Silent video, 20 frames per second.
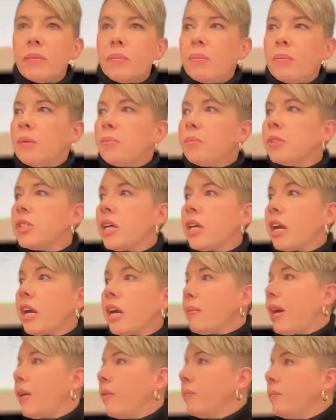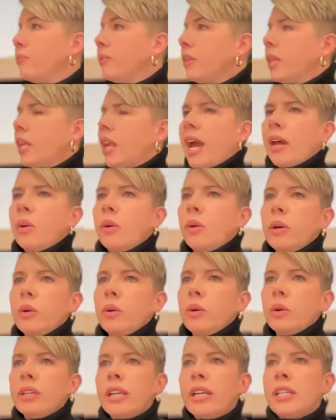people talk about how do I
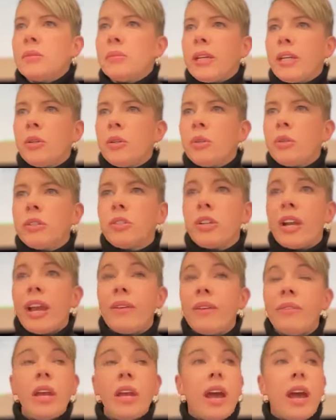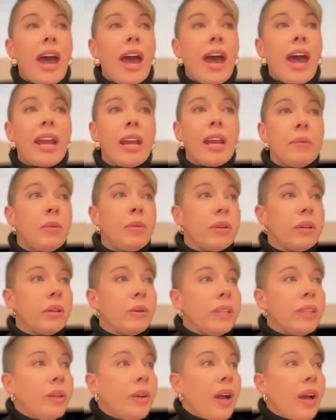organize my Google Drive? I got to be real
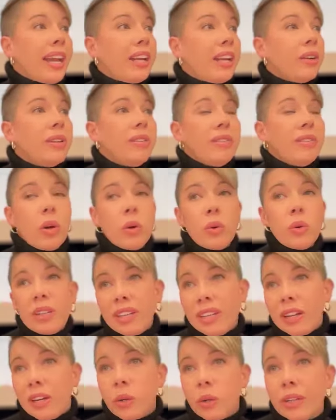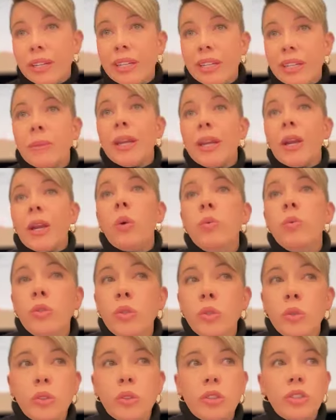with you. I don't even organize my own
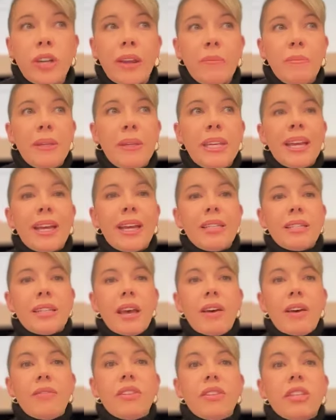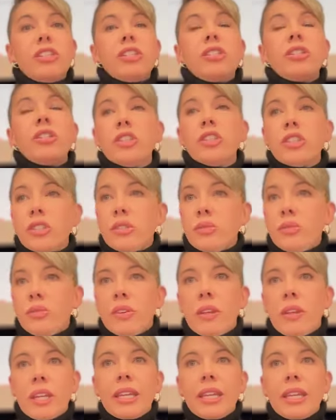Google Drive because of the search
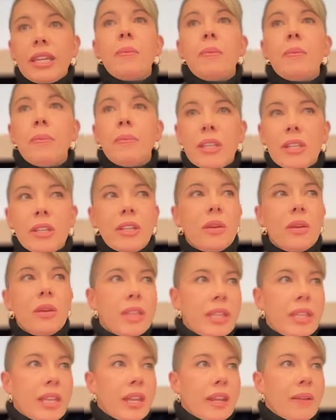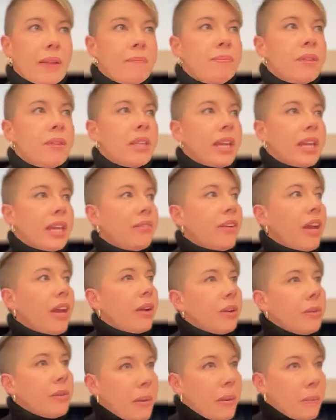capability within it. Like if I
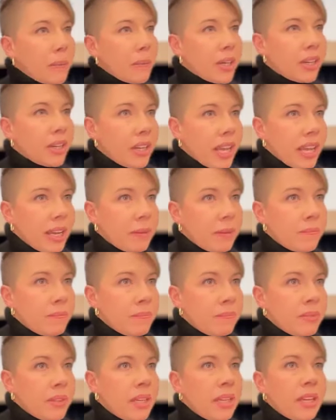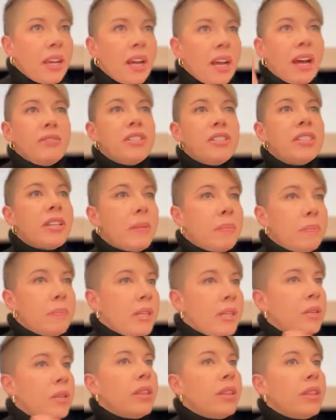remember a name of
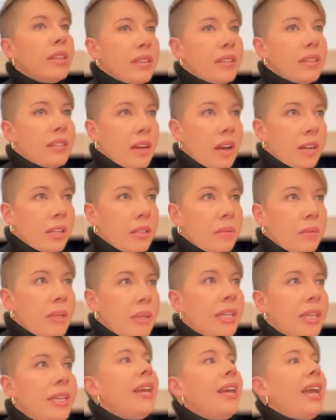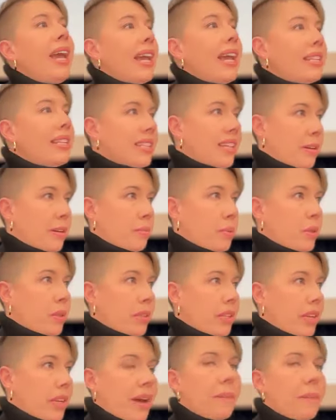something within the document, it's going to pull
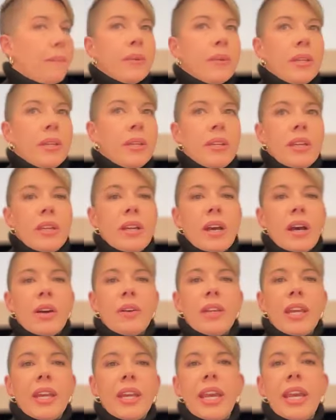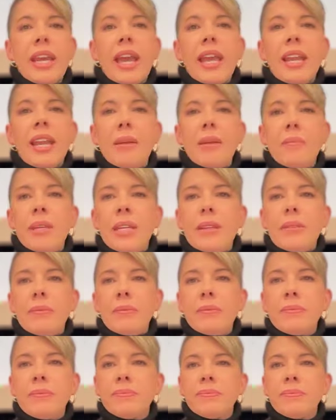it up. Okay. And I mean,